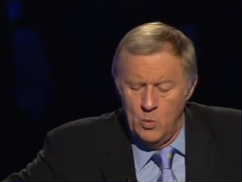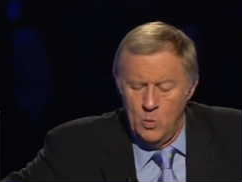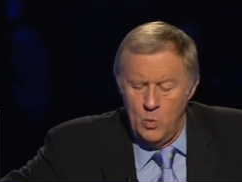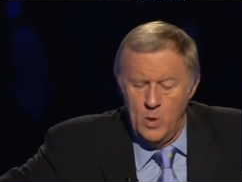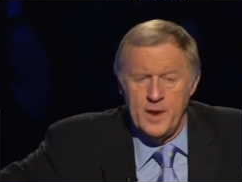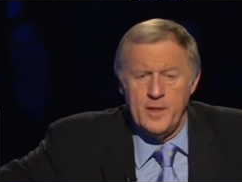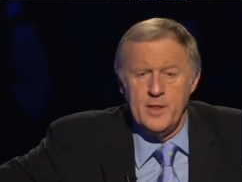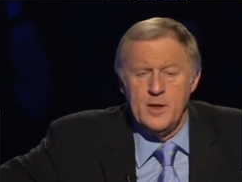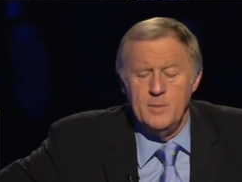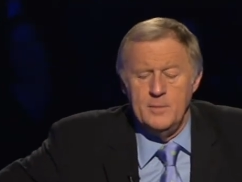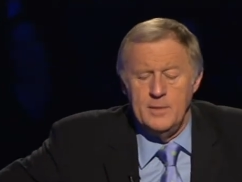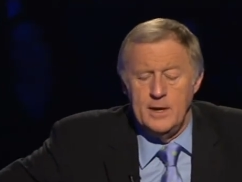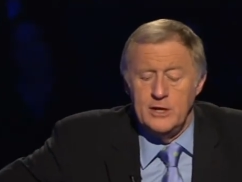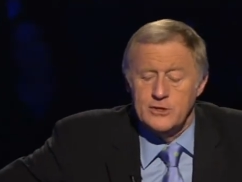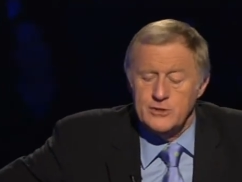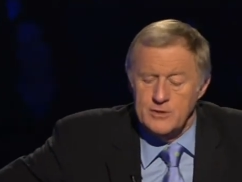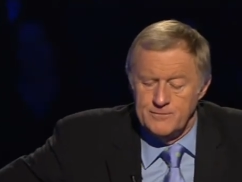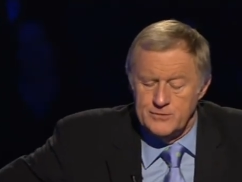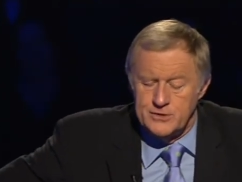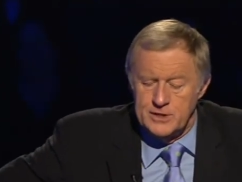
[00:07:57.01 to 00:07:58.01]
One of them
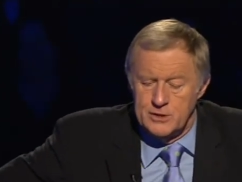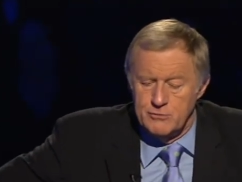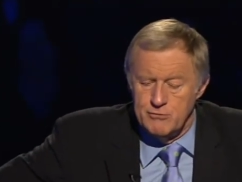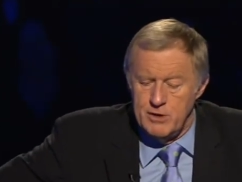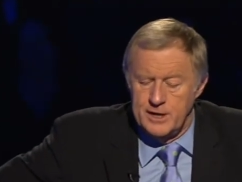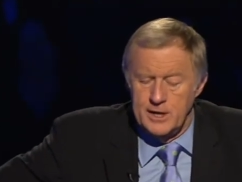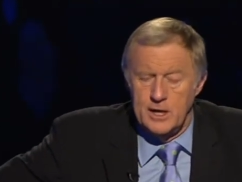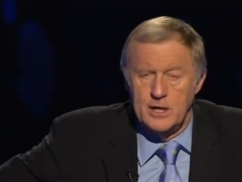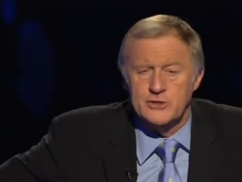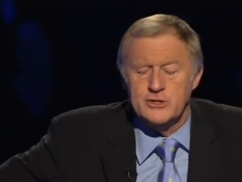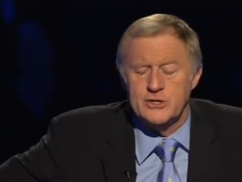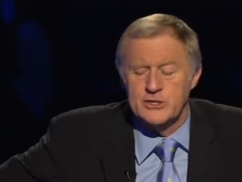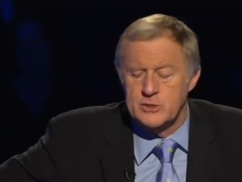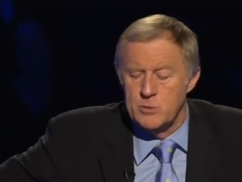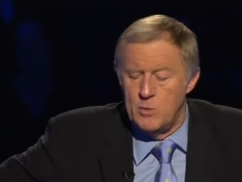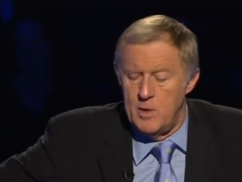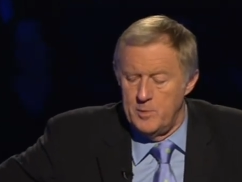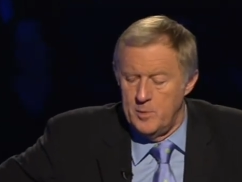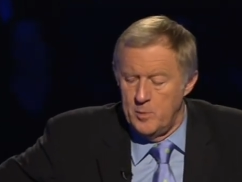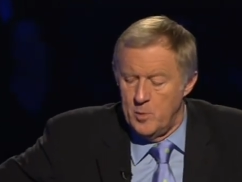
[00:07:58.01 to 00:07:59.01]
is obviously the right answer. It's
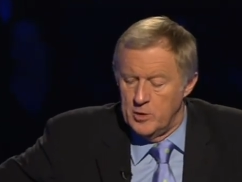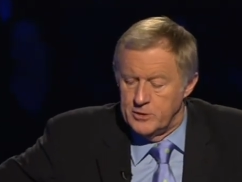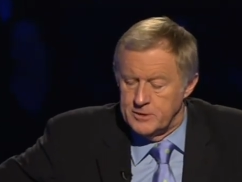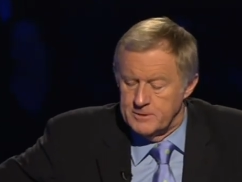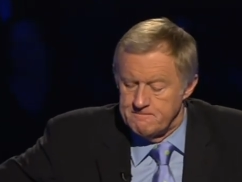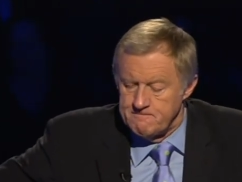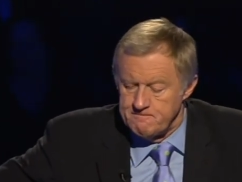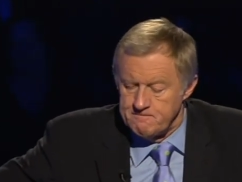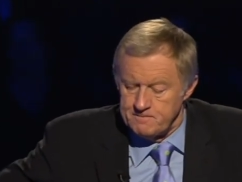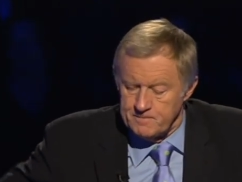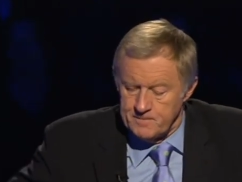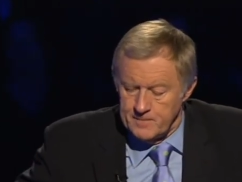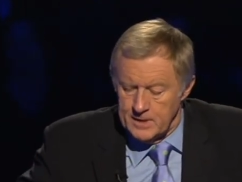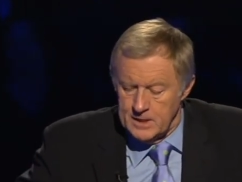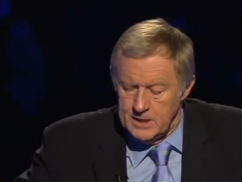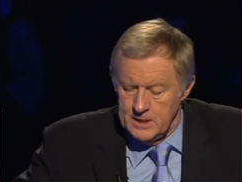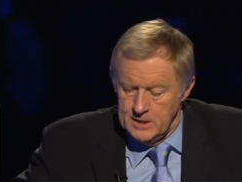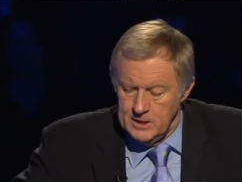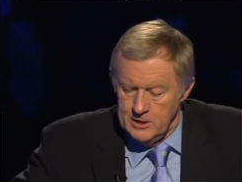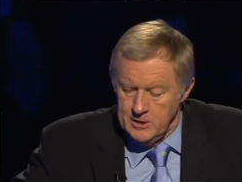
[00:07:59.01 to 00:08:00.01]
the one we want.
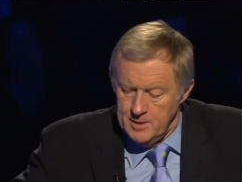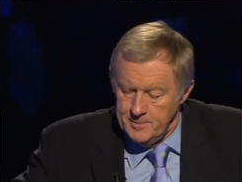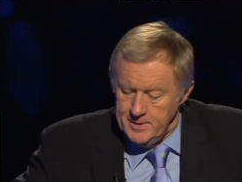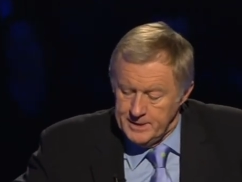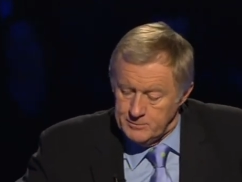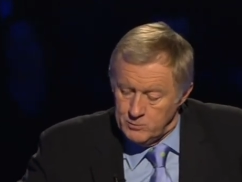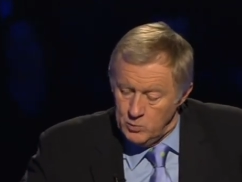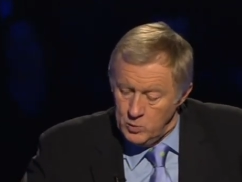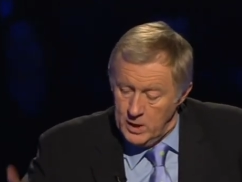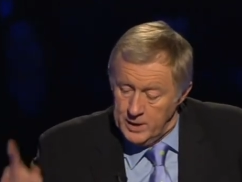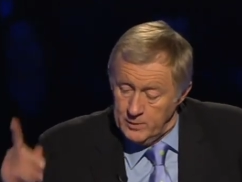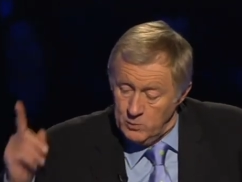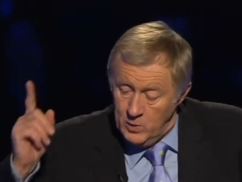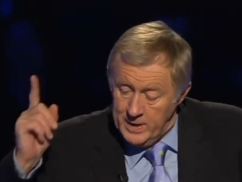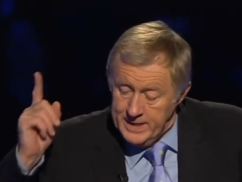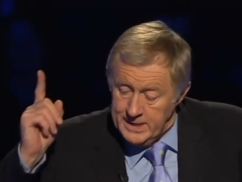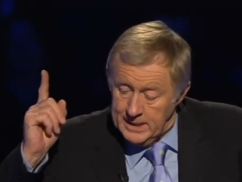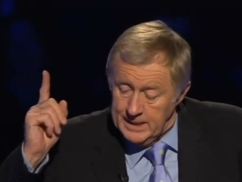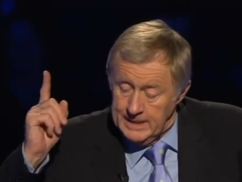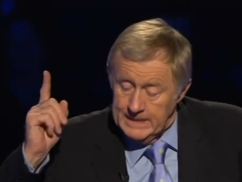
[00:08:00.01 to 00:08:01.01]
OK. All right, mate. Right,
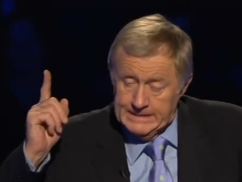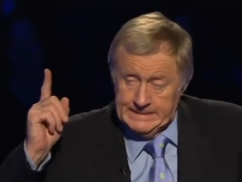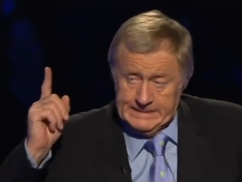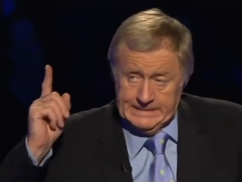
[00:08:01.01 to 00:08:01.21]
Wendy.